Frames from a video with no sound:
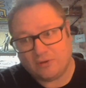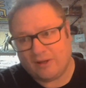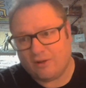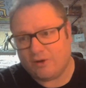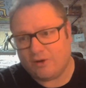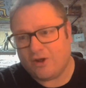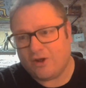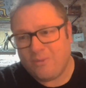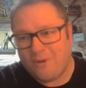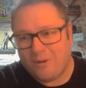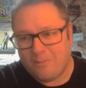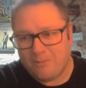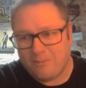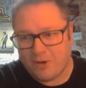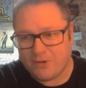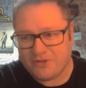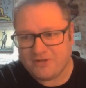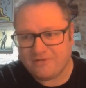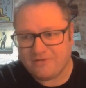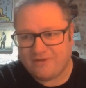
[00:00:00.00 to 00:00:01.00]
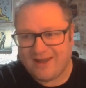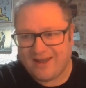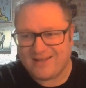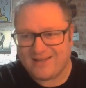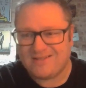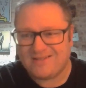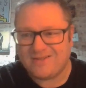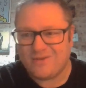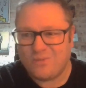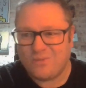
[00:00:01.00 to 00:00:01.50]
I look at what
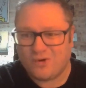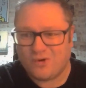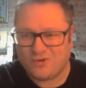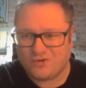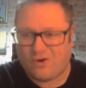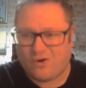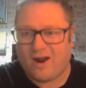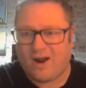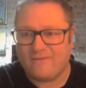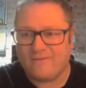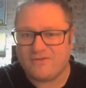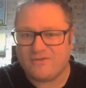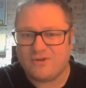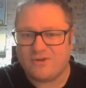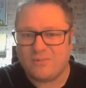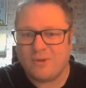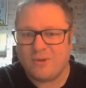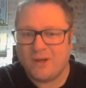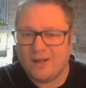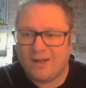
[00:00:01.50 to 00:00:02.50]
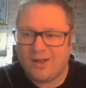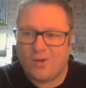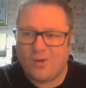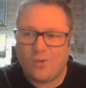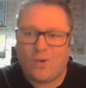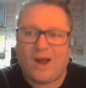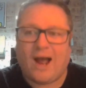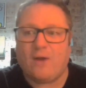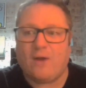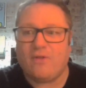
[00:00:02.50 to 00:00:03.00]
motivates them, what drives them,
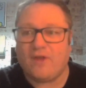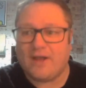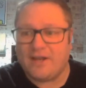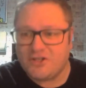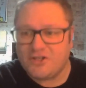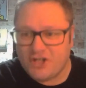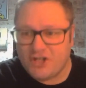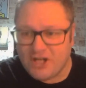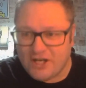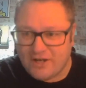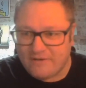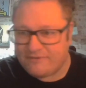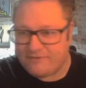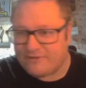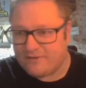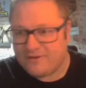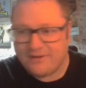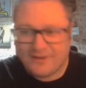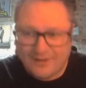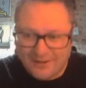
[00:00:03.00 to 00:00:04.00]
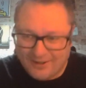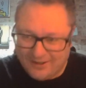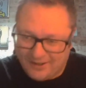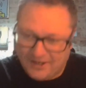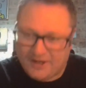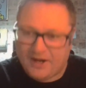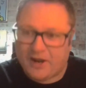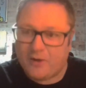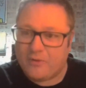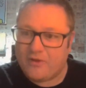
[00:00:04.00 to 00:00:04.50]
how they achieved,
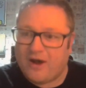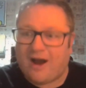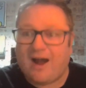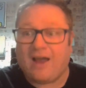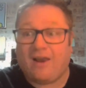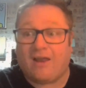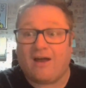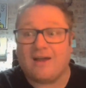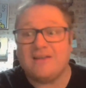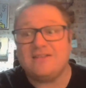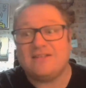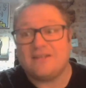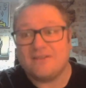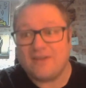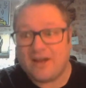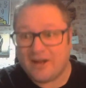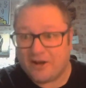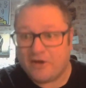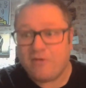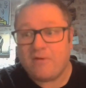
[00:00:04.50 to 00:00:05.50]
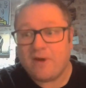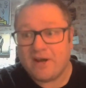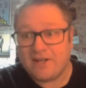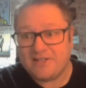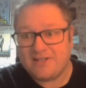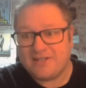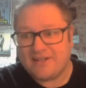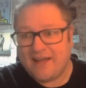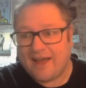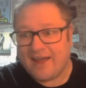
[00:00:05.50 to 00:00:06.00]
the highlights in their career
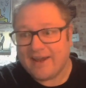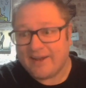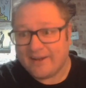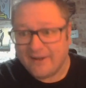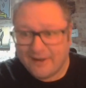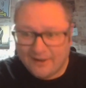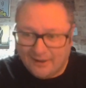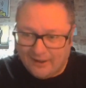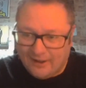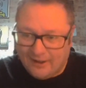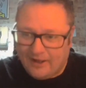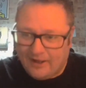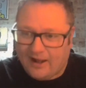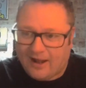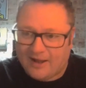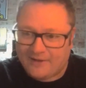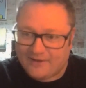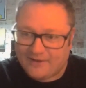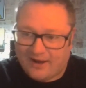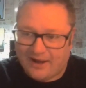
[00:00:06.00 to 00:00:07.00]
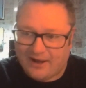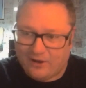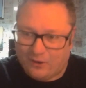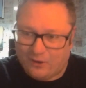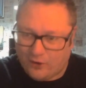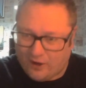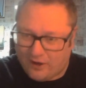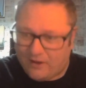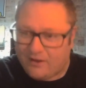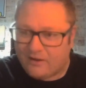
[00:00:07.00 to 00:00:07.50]
to date. And I
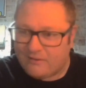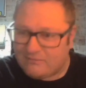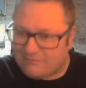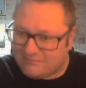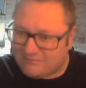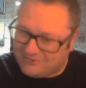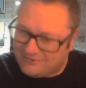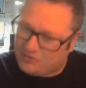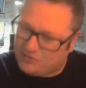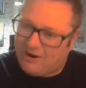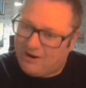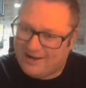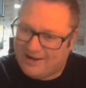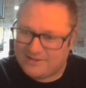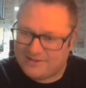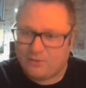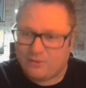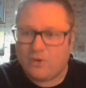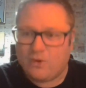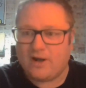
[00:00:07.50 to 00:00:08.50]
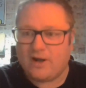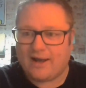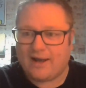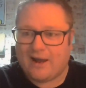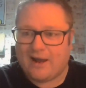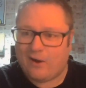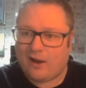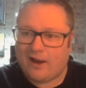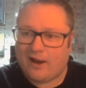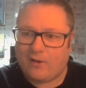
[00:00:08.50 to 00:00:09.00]
look at trying to work
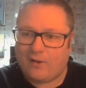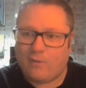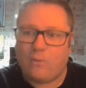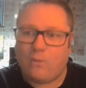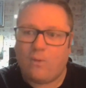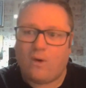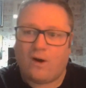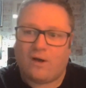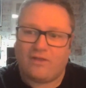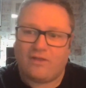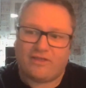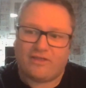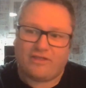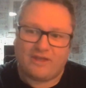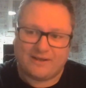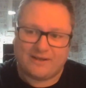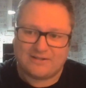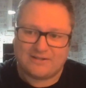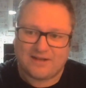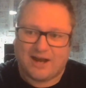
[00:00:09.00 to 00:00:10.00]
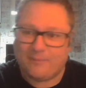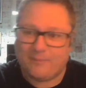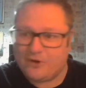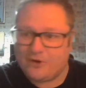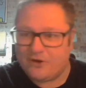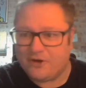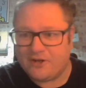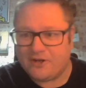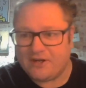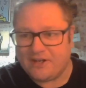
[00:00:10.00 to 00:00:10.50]
out, like, what are the things I'm
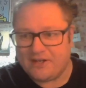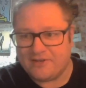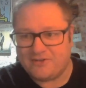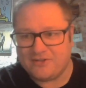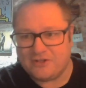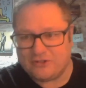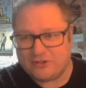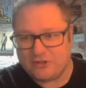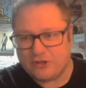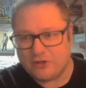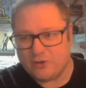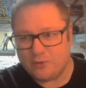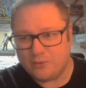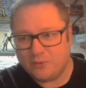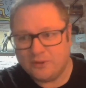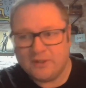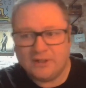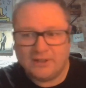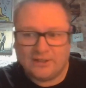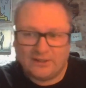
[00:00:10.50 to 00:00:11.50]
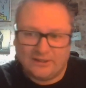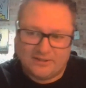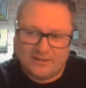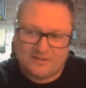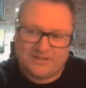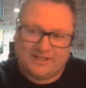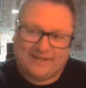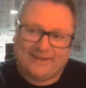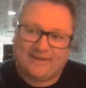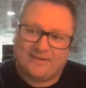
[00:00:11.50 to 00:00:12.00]
going to need to do
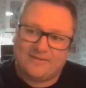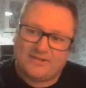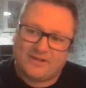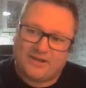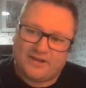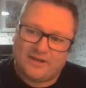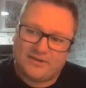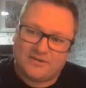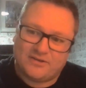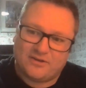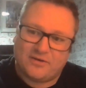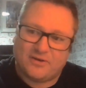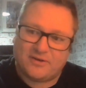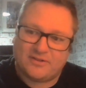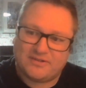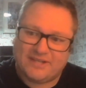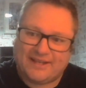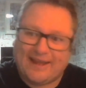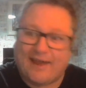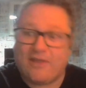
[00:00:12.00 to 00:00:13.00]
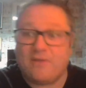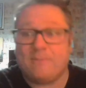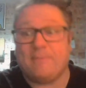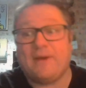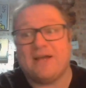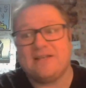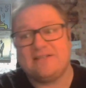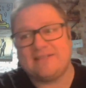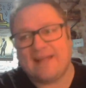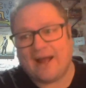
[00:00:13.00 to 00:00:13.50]
to get the
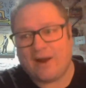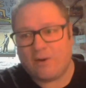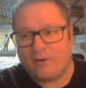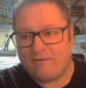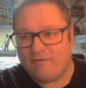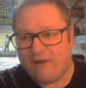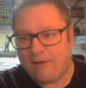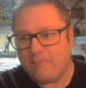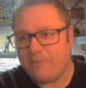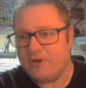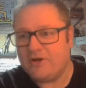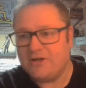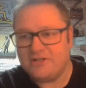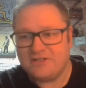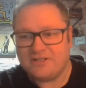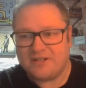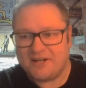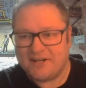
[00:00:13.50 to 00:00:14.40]
best out of that person.